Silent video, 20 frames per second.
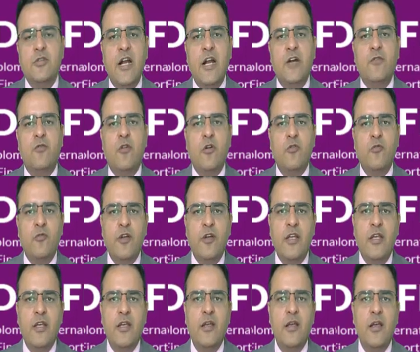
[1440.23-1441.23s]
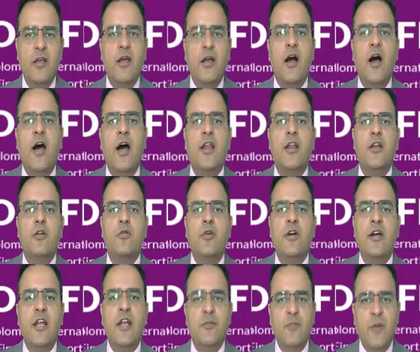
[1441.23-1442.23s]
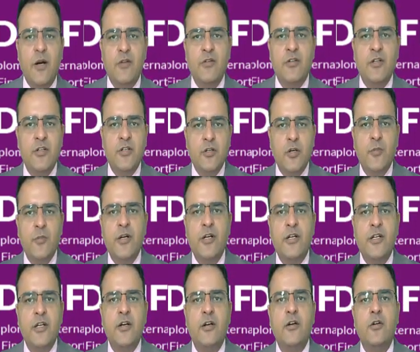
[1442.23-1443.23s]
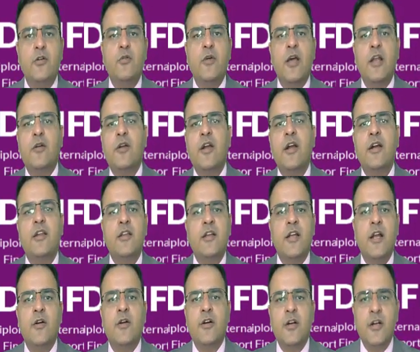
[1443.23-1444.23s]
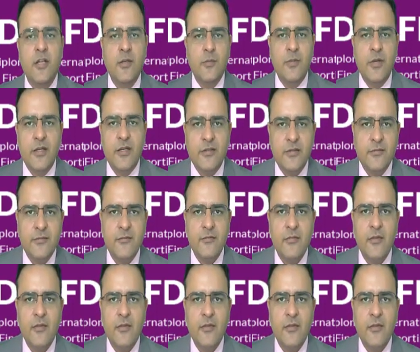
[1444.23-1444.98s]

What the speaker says: at for free are included as part of the denominator to calculate the diluted EPS.